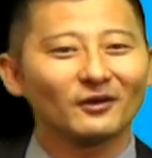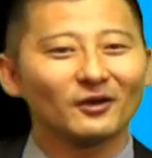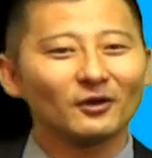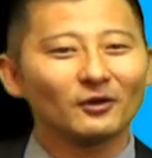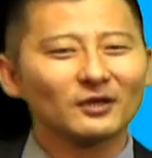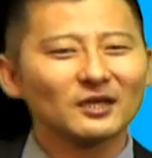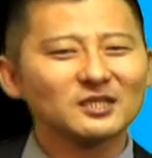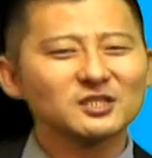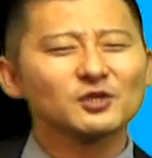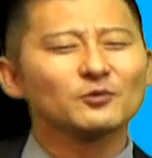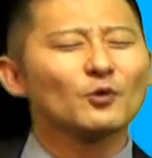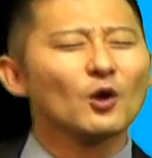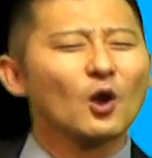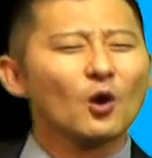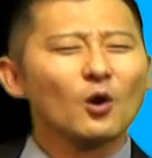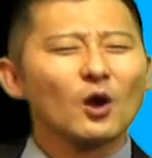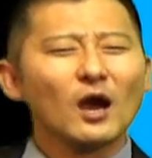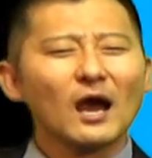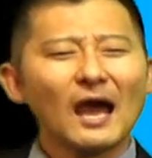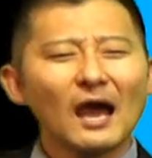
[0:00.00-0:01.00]
Okay, so
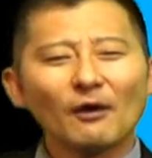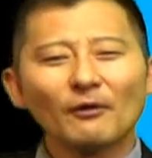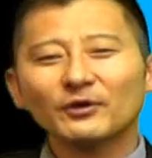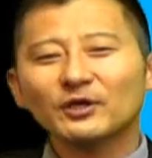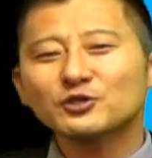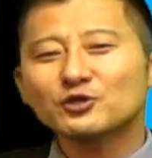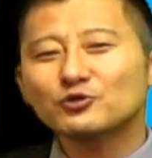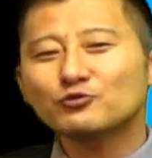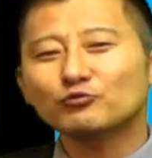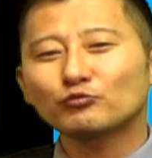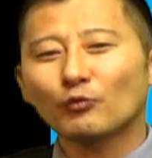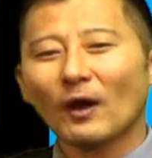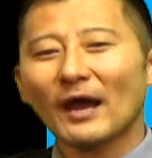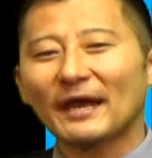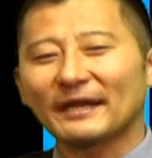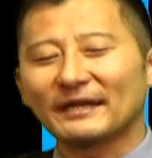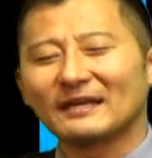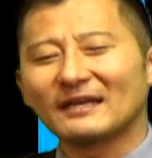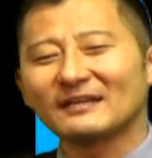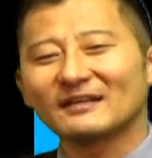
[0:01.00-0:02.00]
how could you
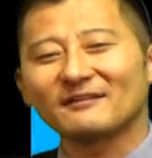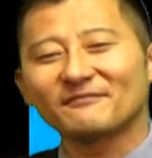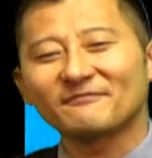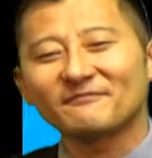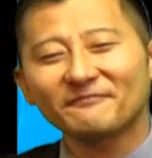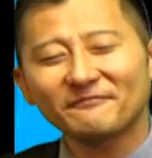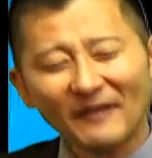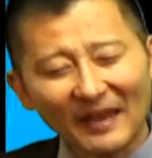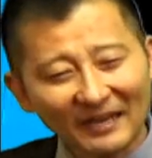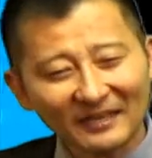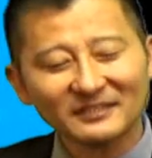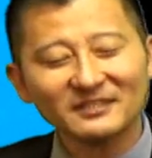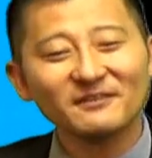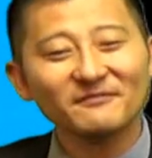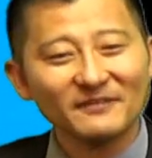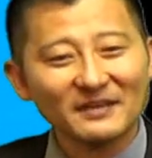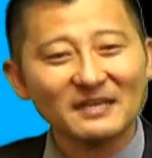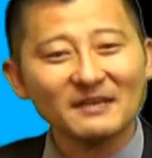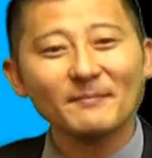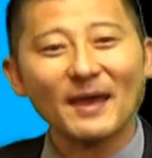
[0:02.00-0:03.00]
write an effective
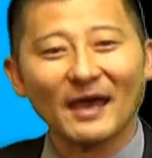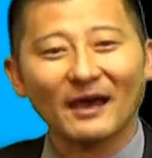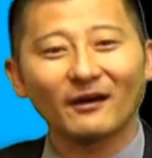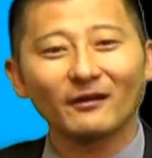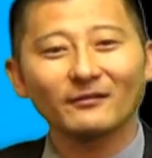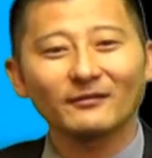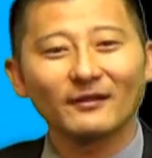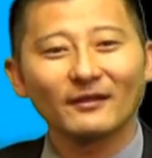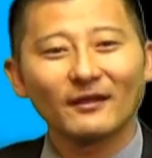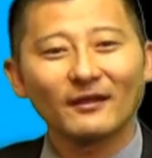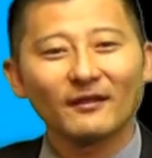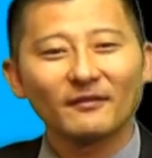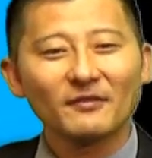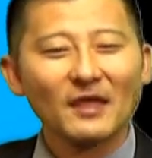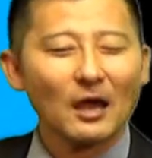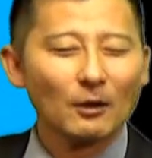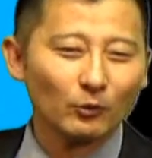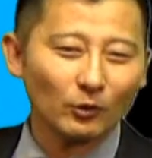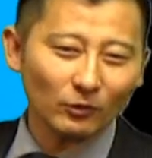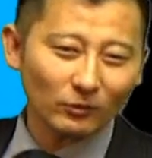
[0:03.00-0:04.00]
email
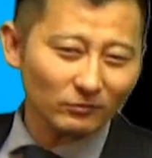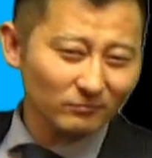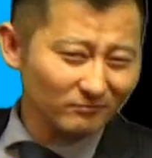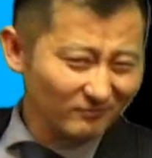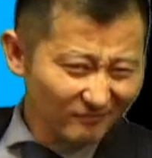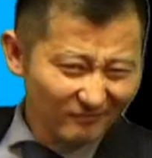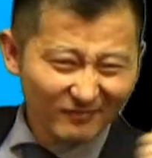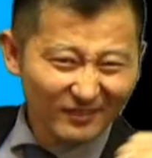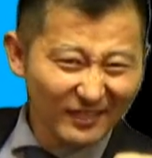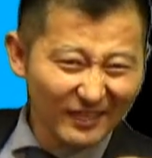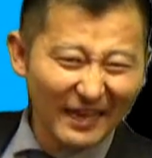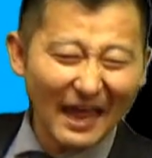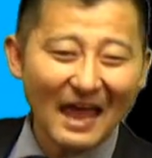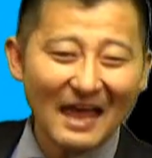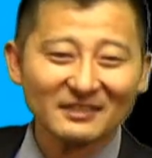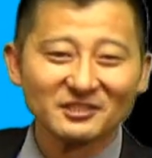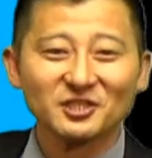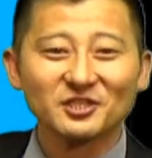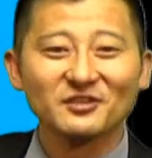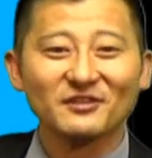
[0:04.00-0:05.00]
that will
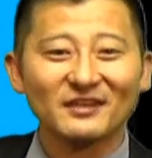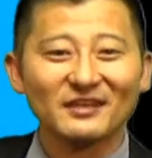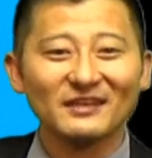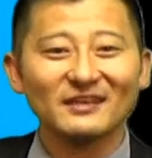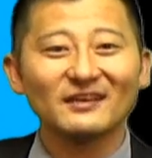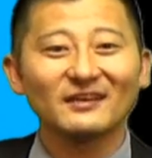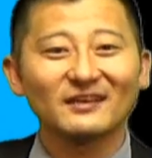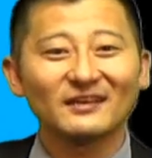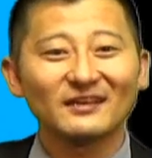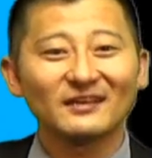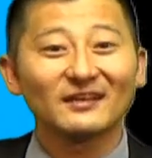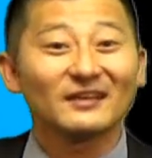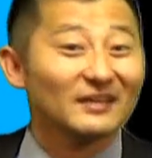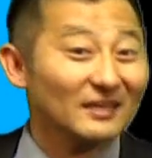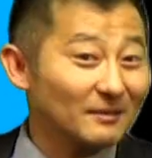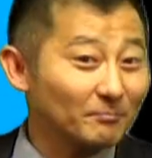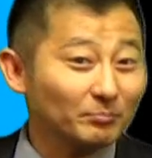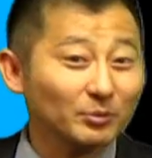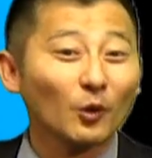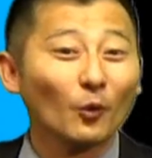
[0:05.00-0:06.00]
catch the
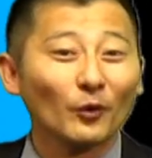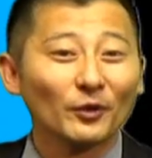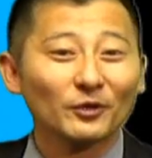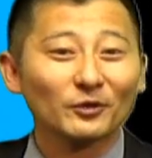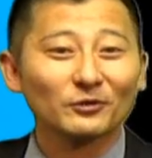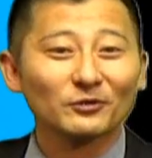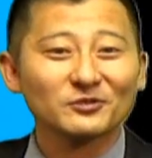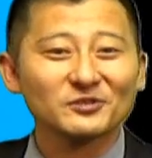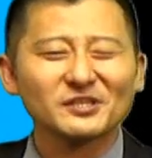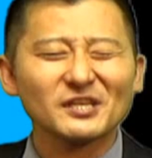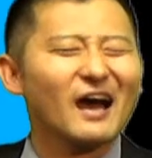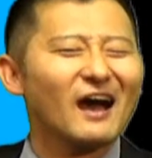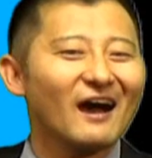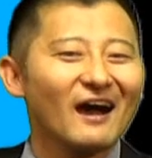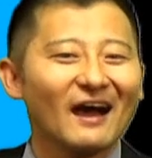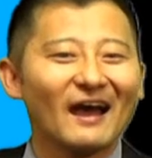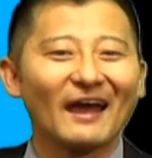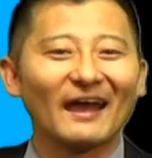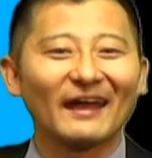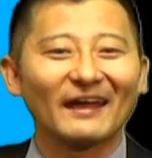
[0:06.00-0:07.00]
employer's
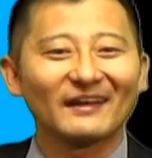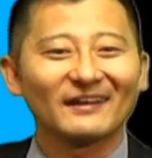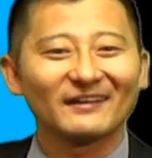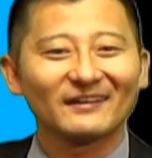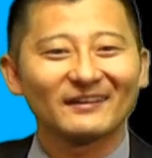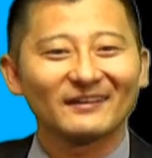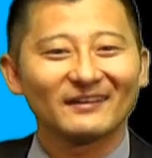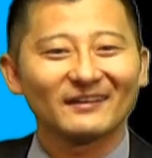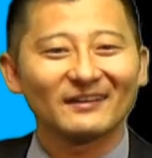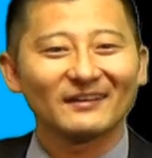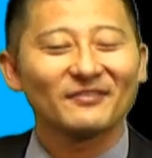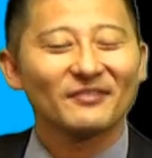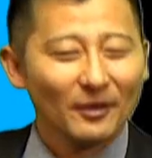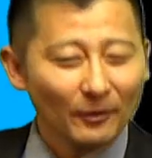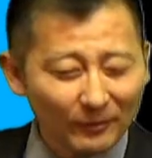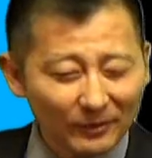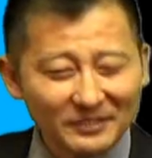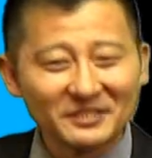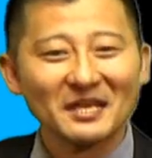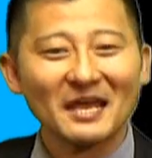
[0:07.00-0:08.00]
eye, their
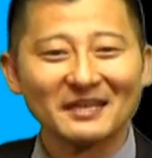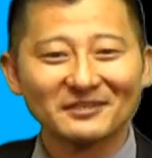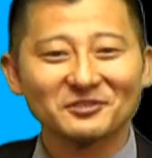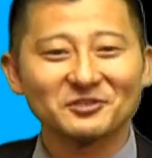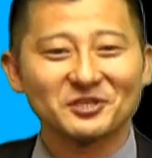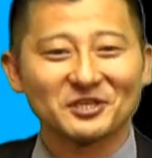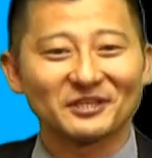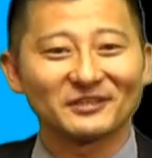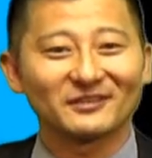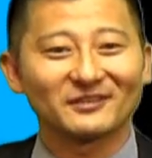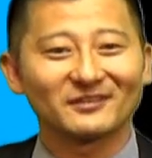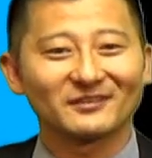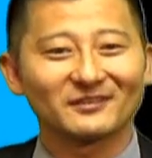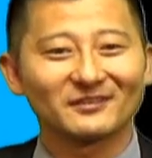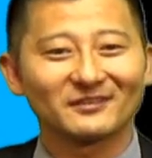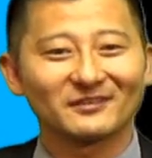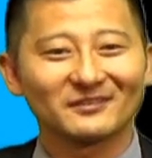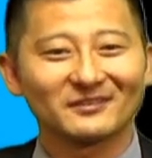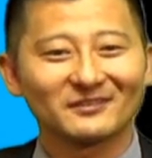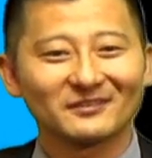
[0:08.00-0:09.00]
attention?
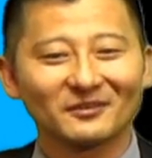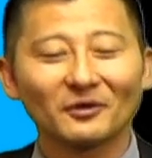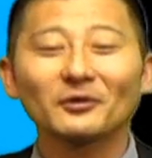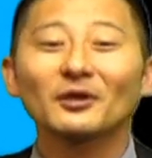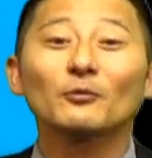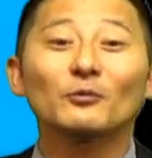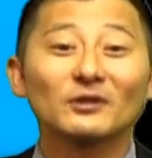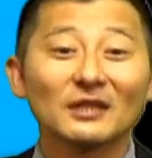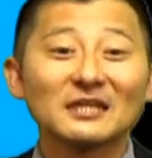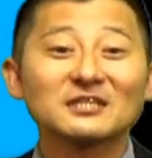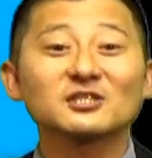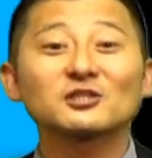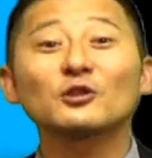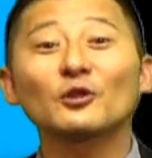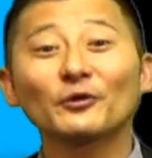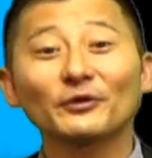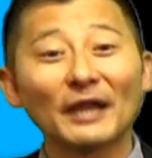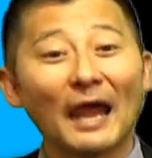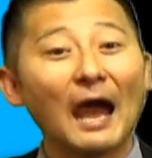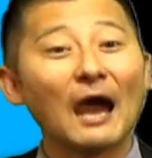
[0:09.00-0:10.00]
Okay, well, let's
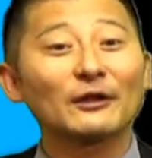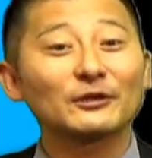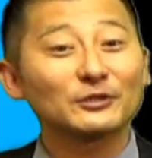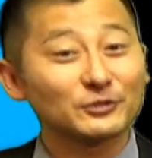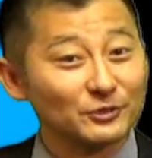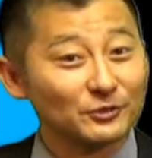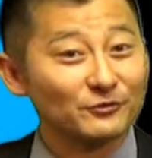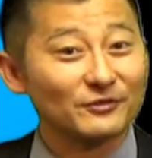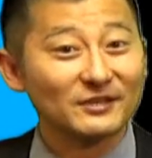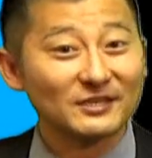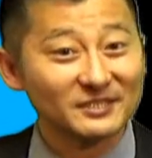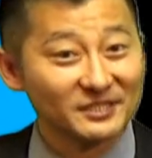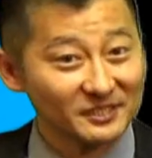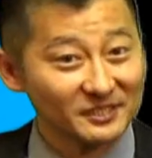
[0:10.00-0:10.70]
learn how to do this